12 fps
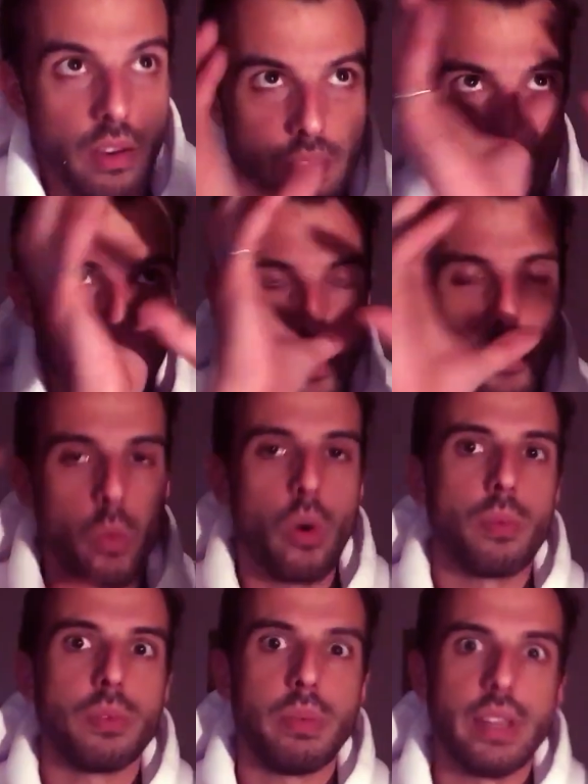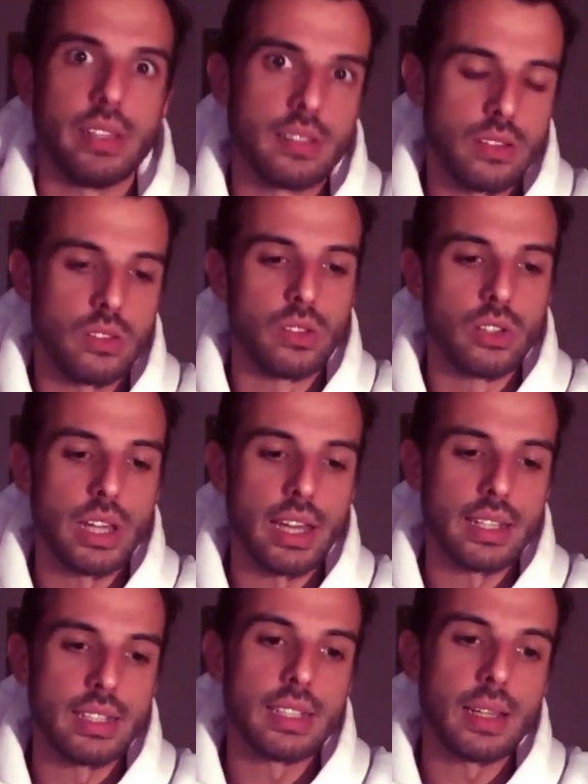very warped place to look
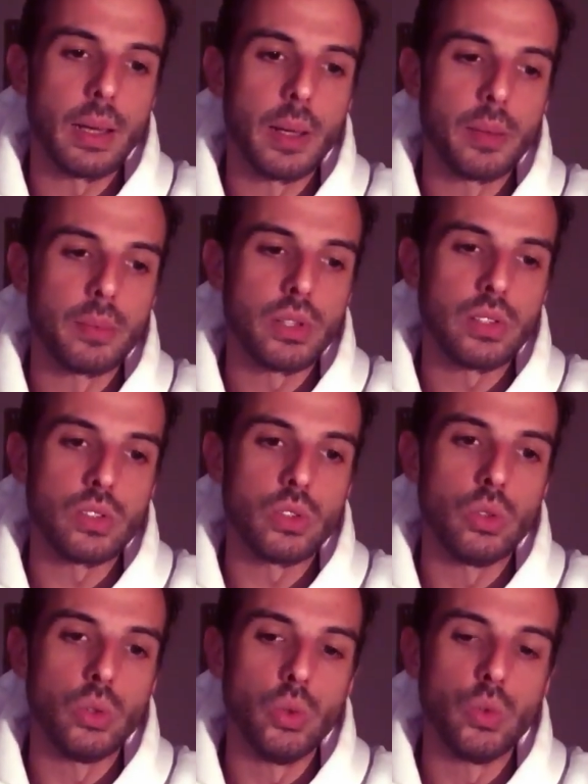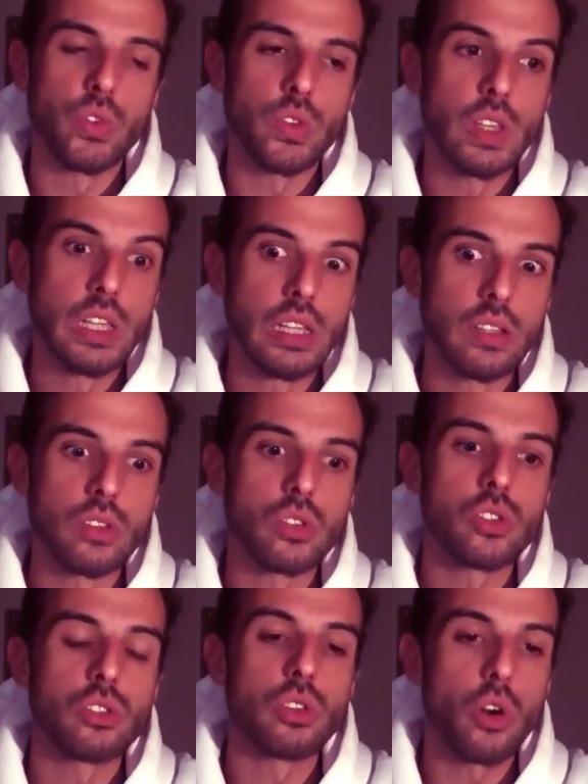at it, because you feel
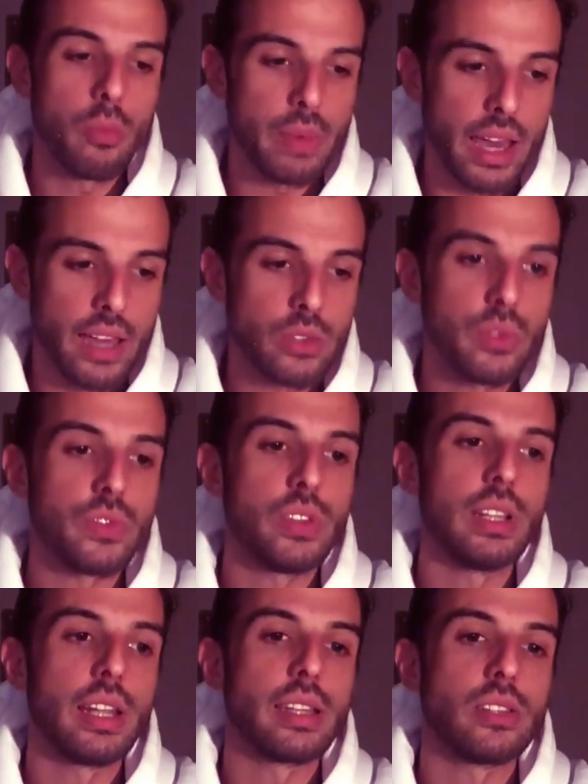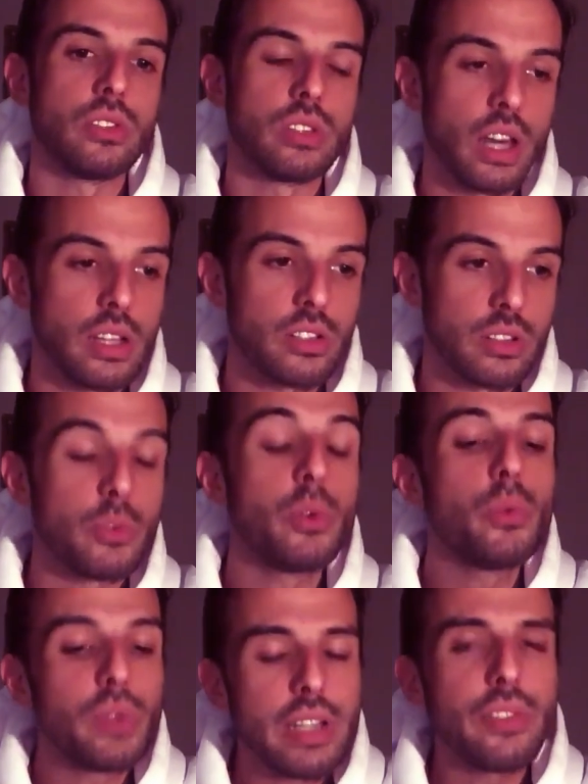so bad. You feel like you
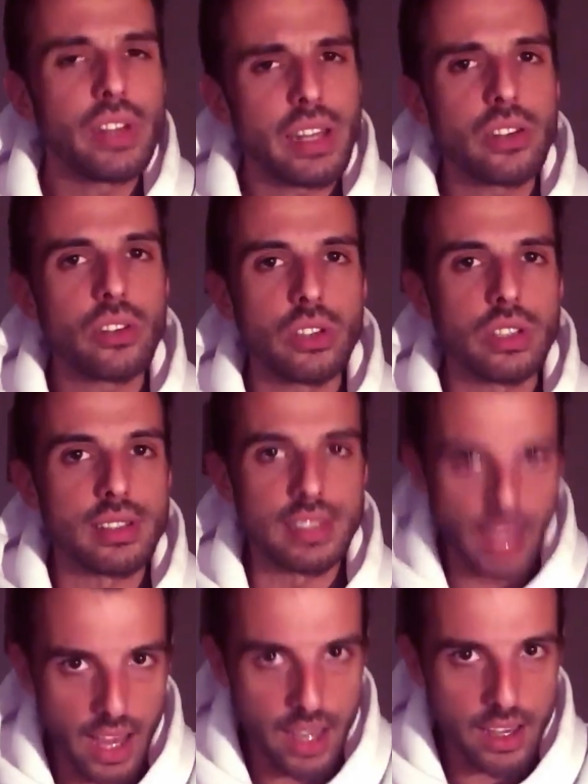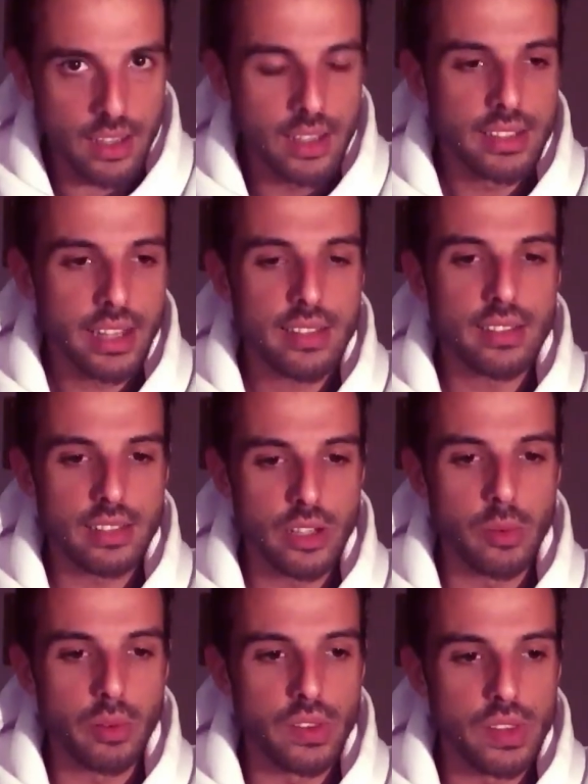really feel like you're gonna die. That's the
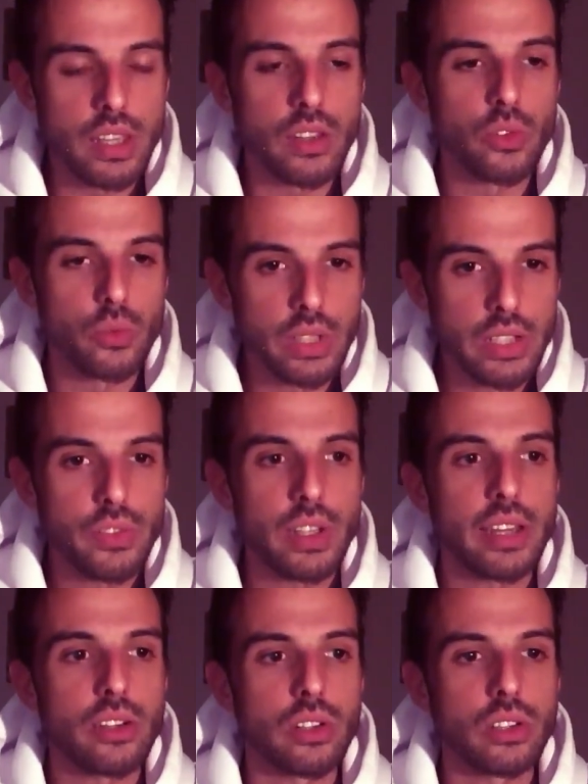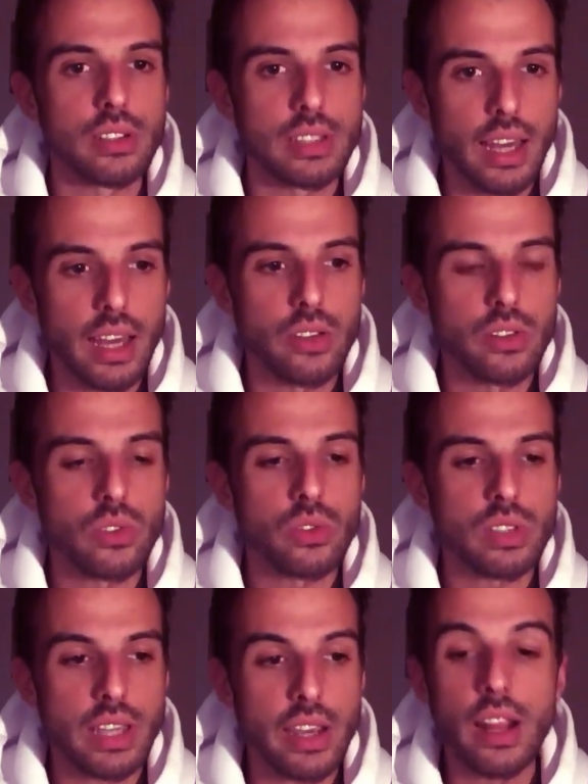terrible thing. You really feel like you're gonna die. You're so
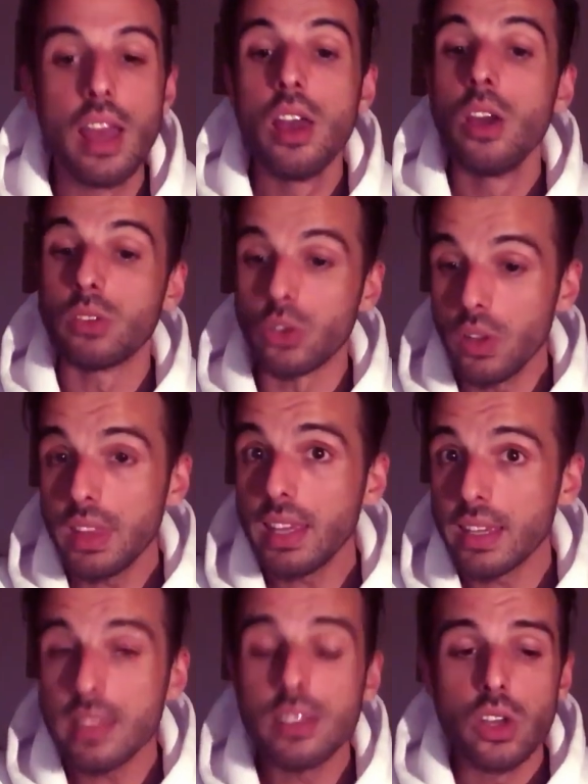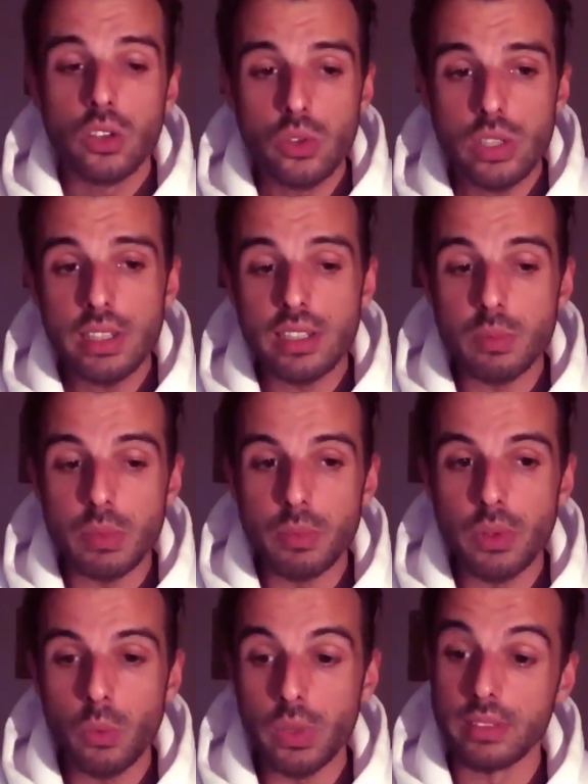scared. The good thing is, usually these
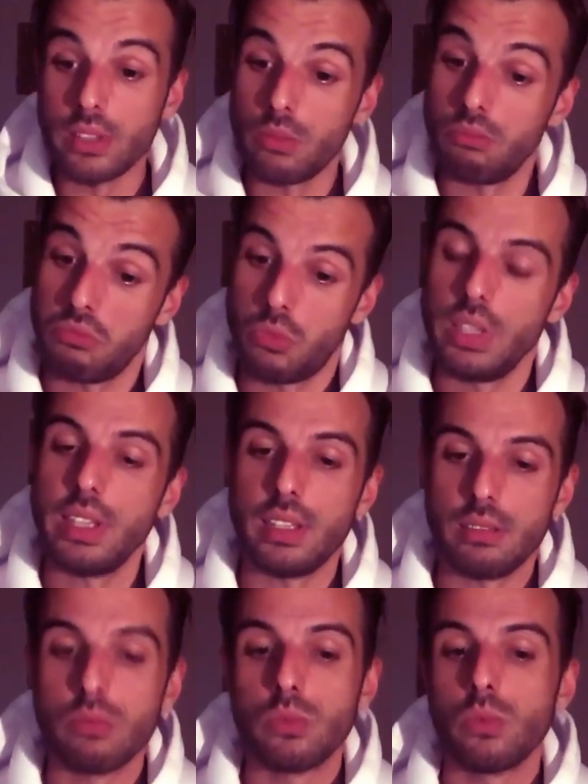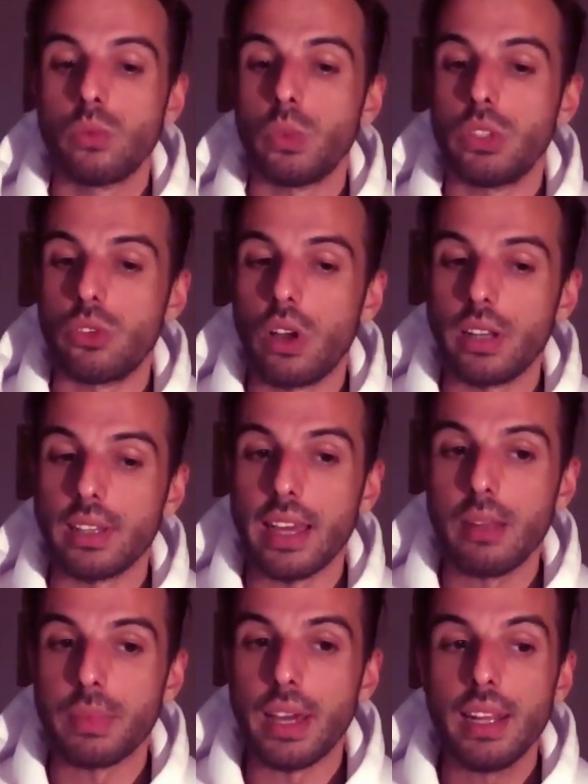people, when they're really withdrawing
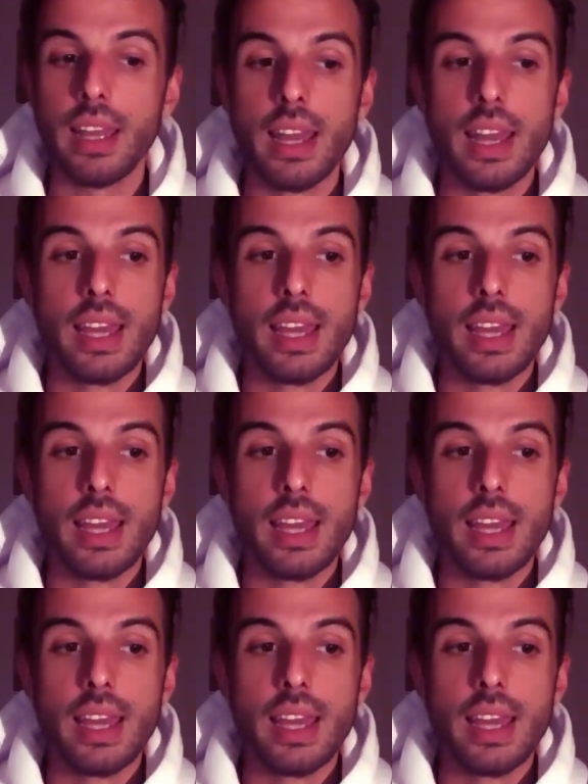that bad,